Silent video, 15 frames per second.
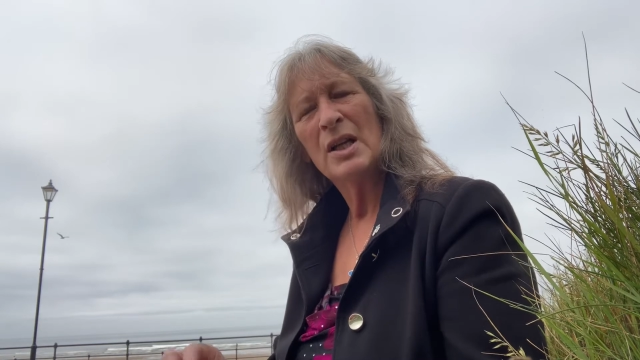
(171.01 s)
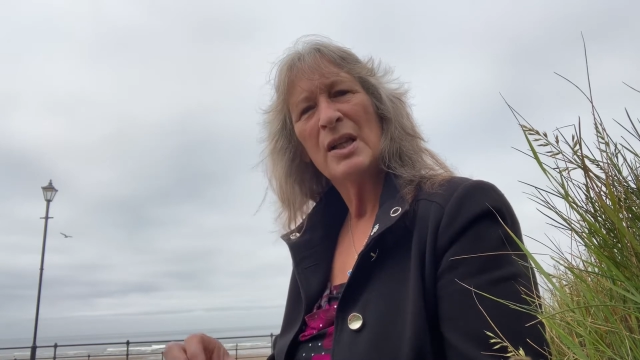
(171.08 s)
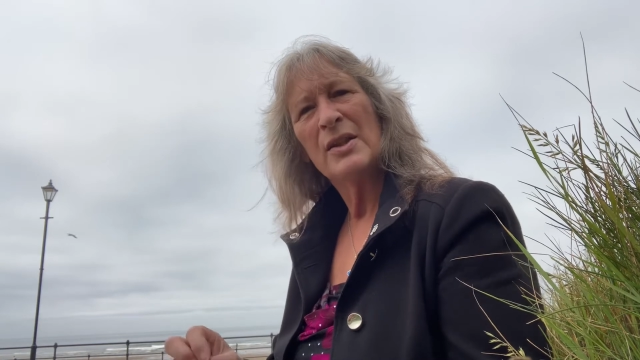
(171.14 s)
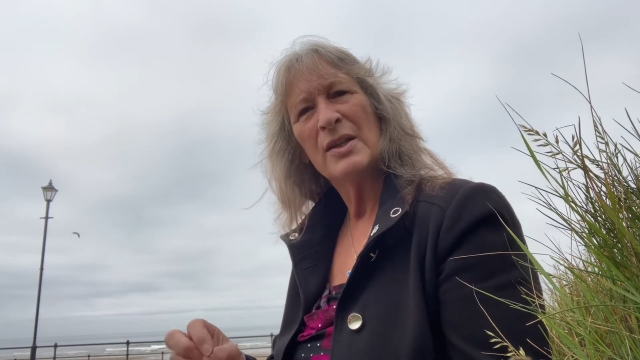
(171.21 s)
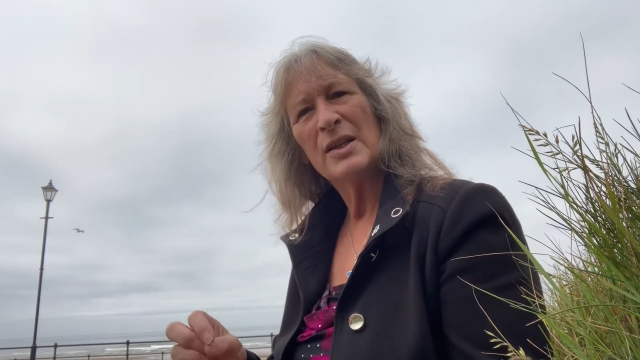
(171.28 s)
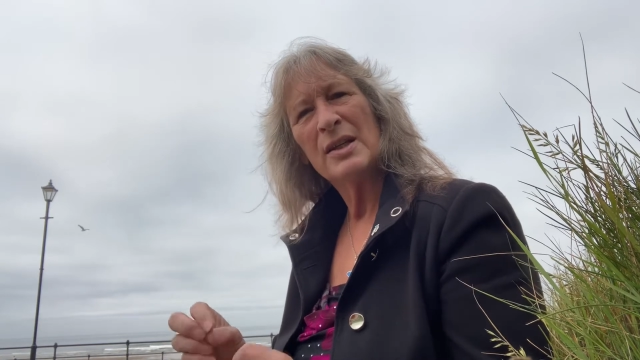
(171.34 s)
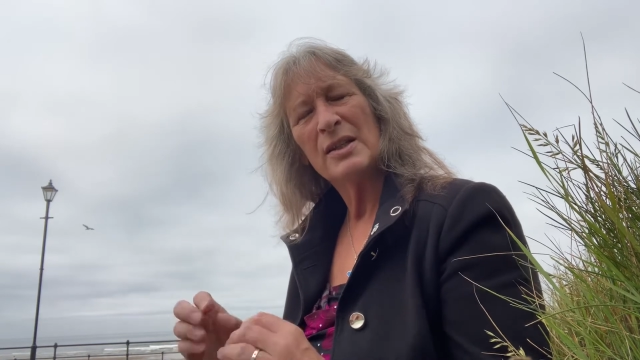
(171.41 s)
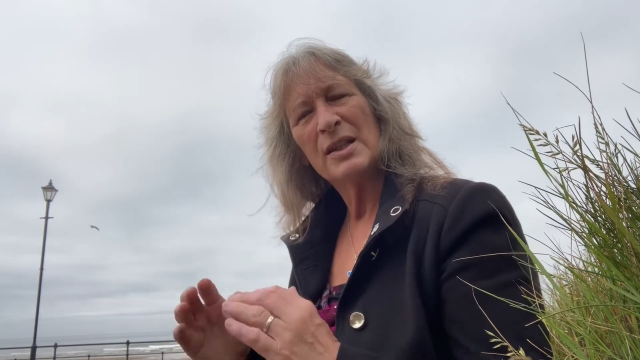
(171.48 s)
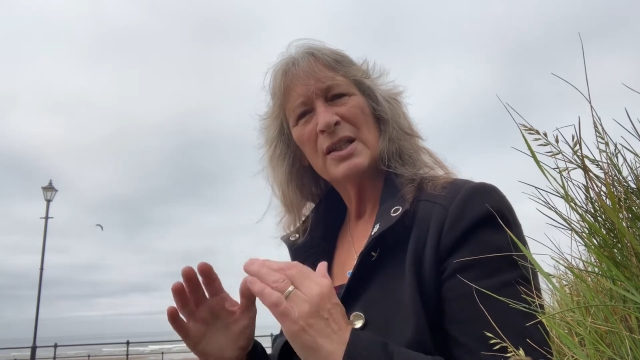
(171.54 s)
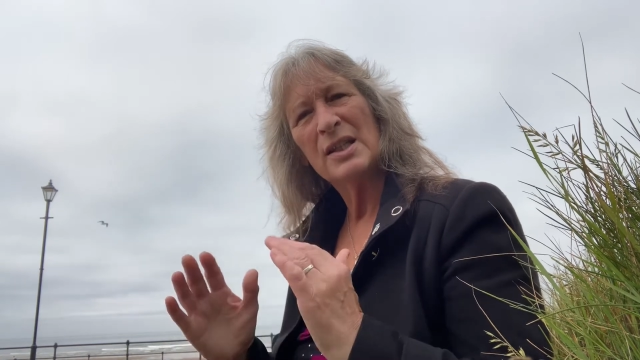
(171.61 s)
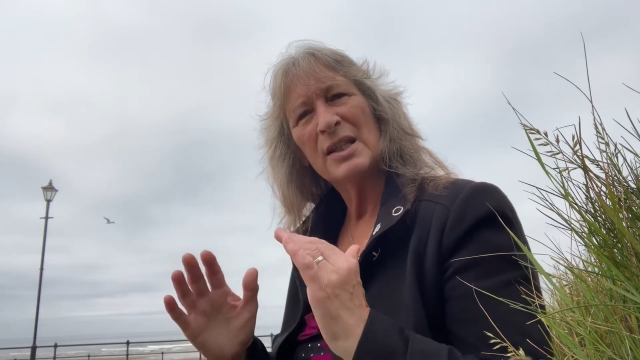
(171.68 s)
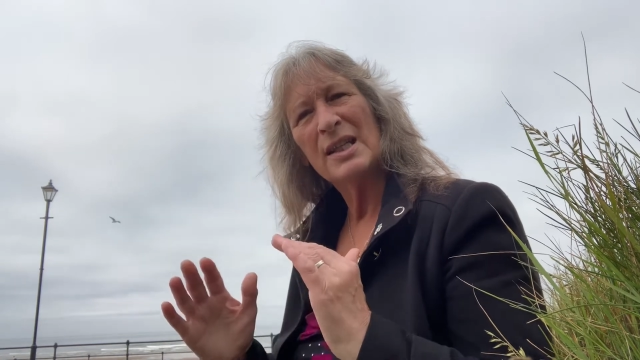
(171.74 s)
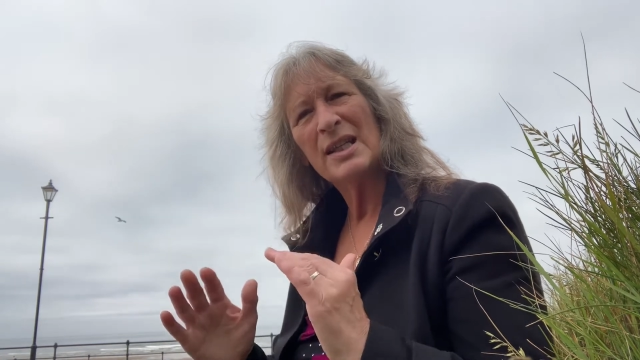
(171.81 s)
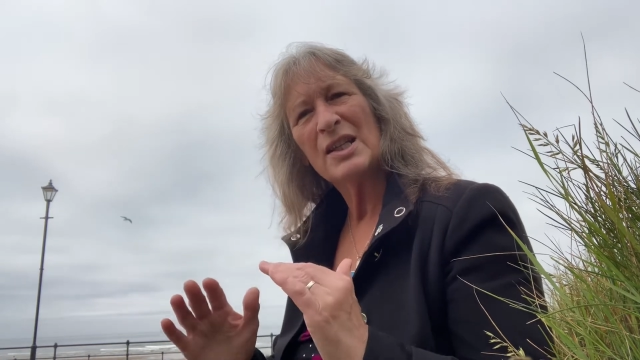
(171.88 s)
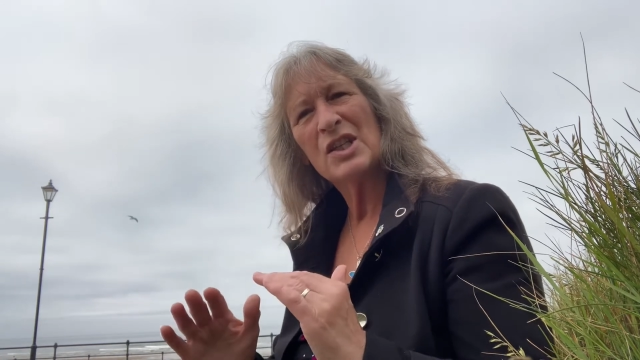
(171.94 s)
the
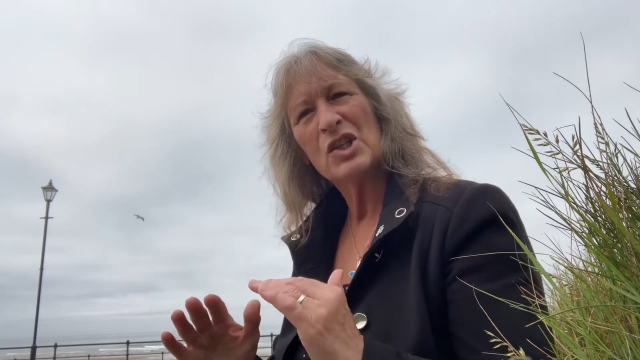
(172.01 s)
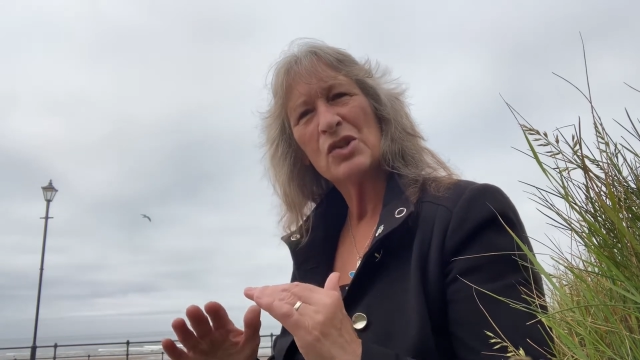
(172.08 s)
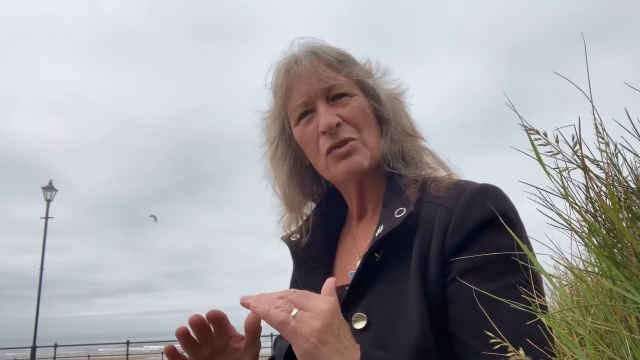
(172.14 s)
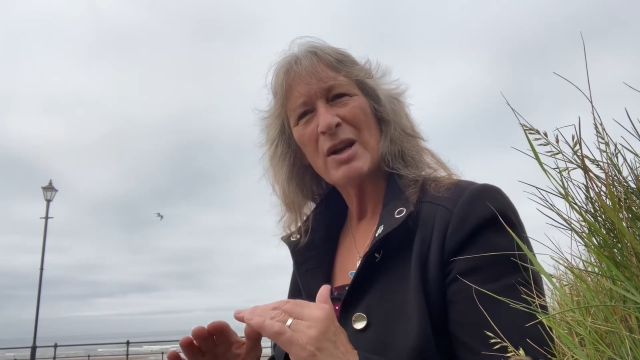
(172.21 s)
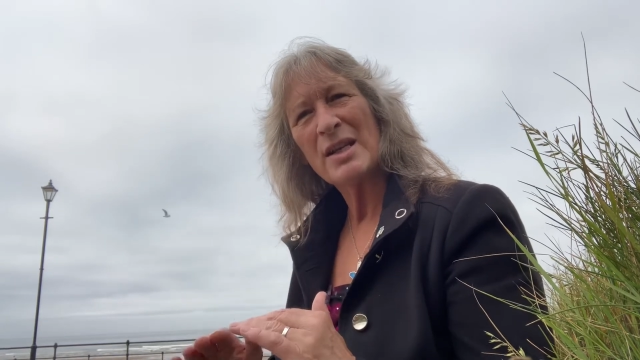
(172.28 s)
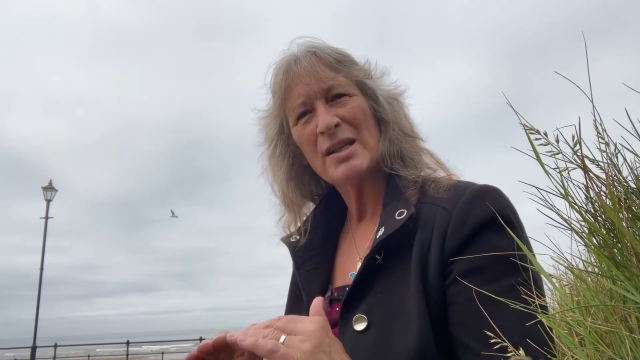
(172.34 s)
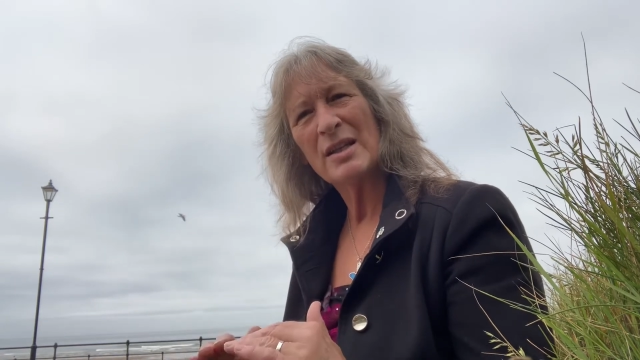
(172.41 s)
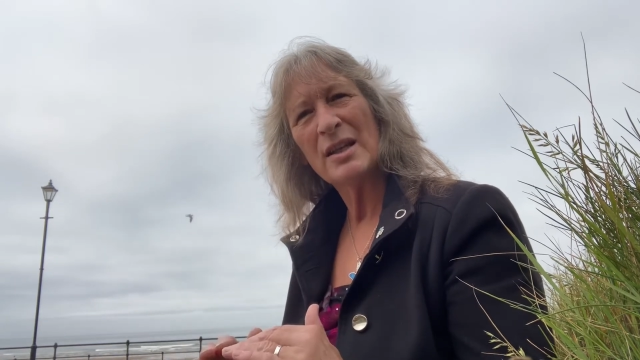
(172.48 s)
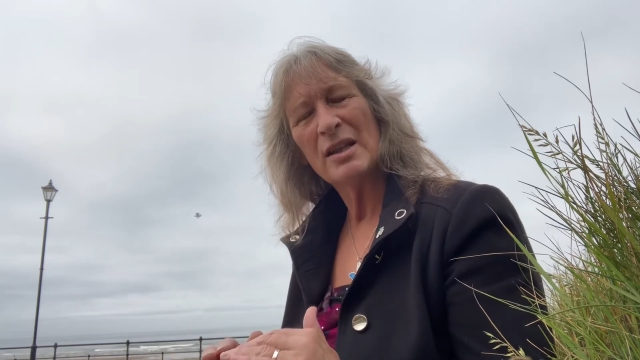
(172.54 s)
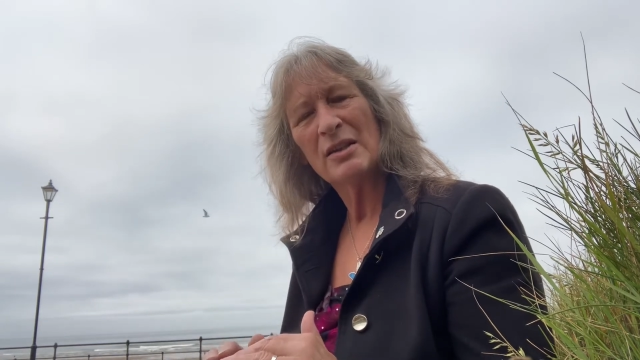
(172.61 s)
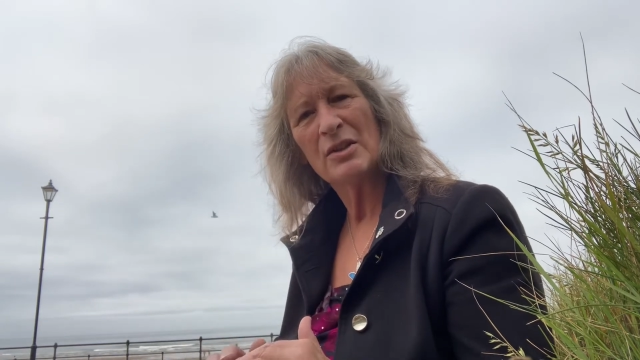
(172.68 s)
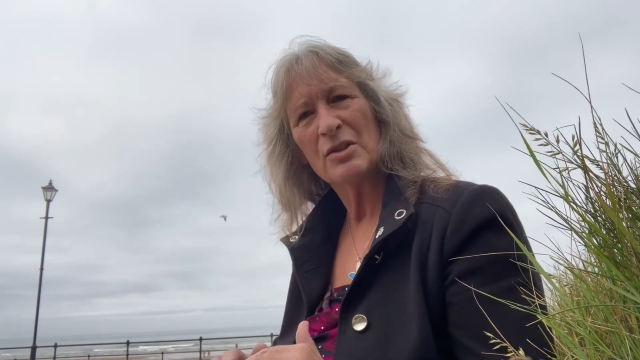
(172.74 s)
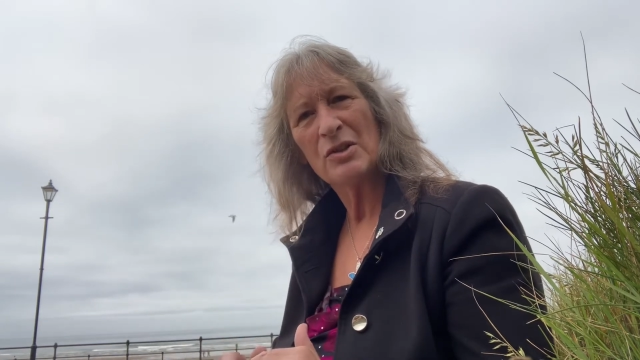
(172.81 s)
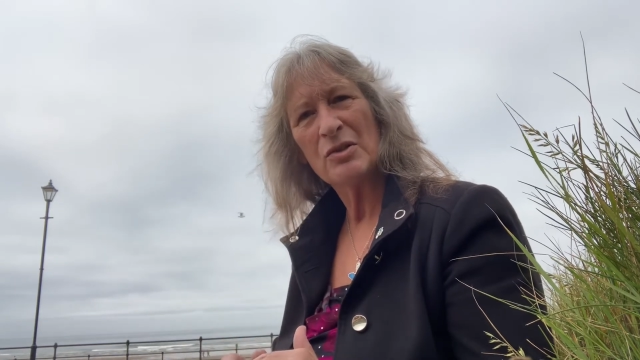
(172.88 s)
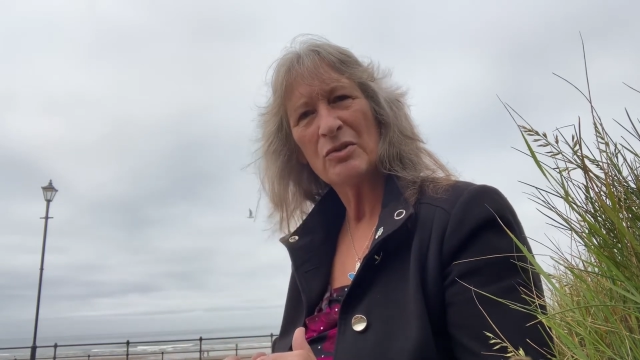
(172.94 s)
de-stressing
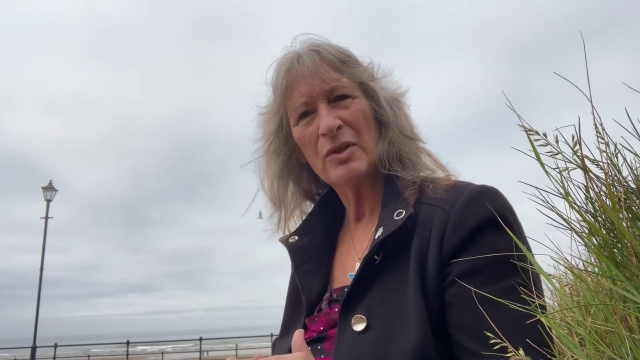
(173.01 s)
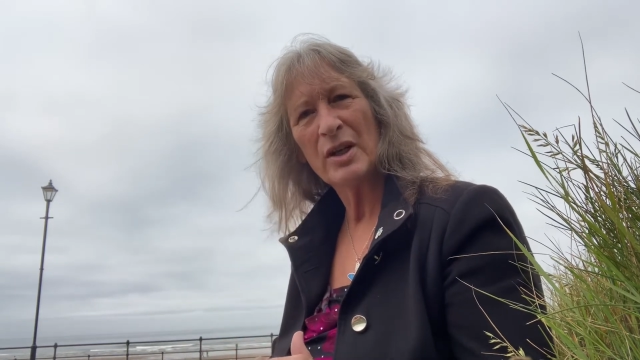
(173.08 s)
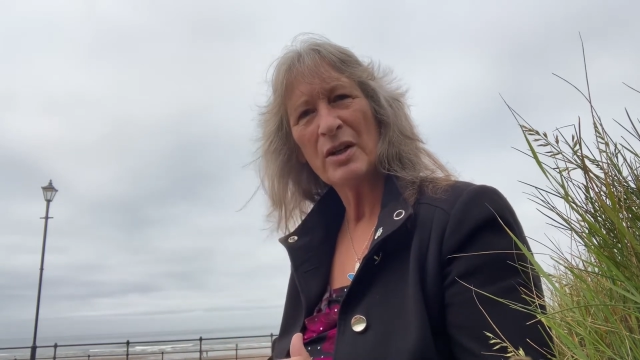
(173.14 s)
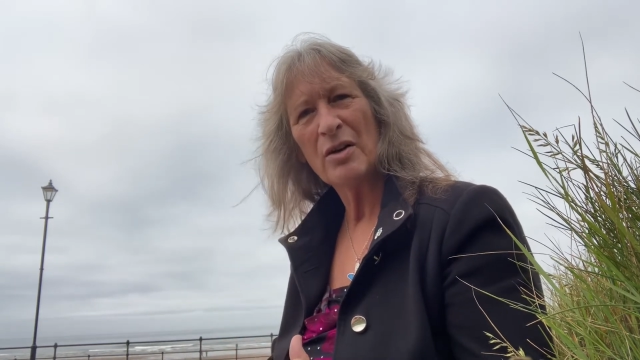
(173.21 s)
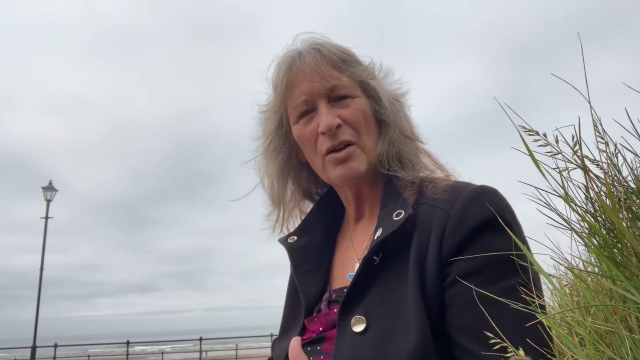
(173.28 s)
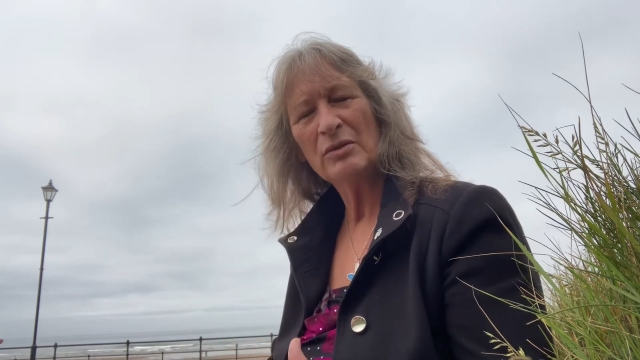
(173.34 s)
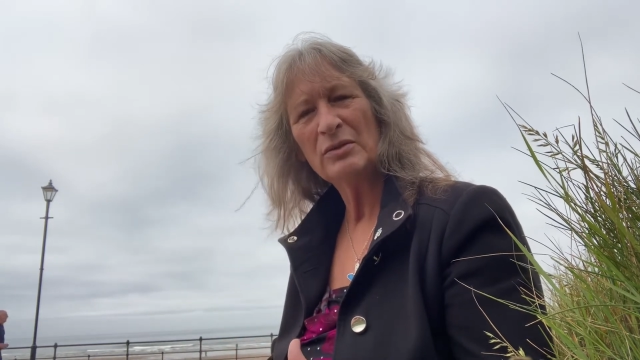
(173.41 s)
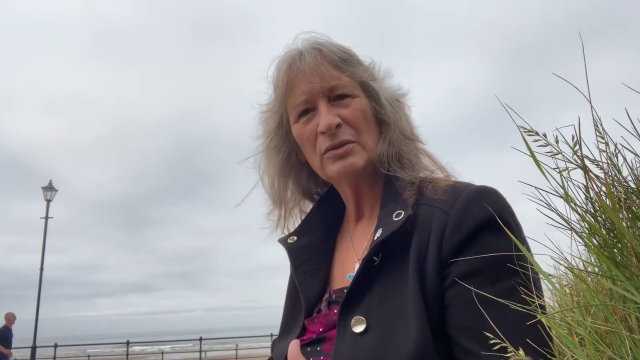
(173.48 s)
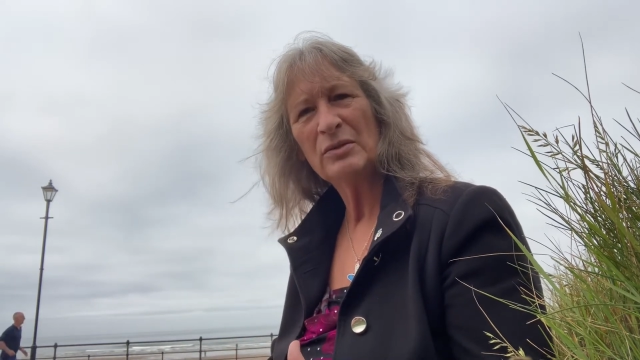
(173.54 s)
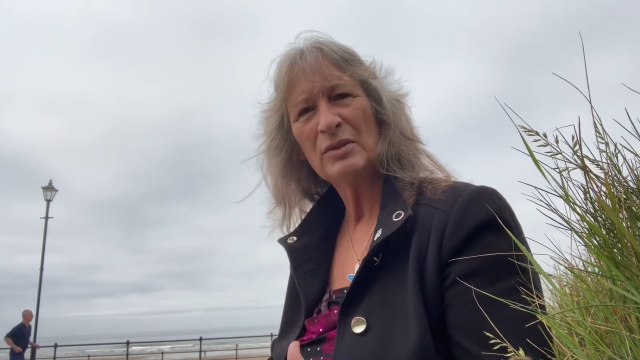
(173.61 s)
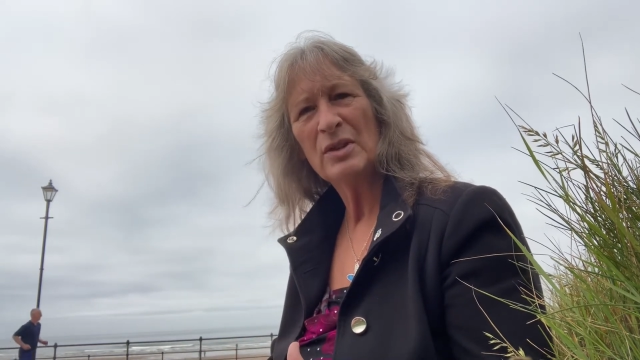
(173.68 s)
that's going on?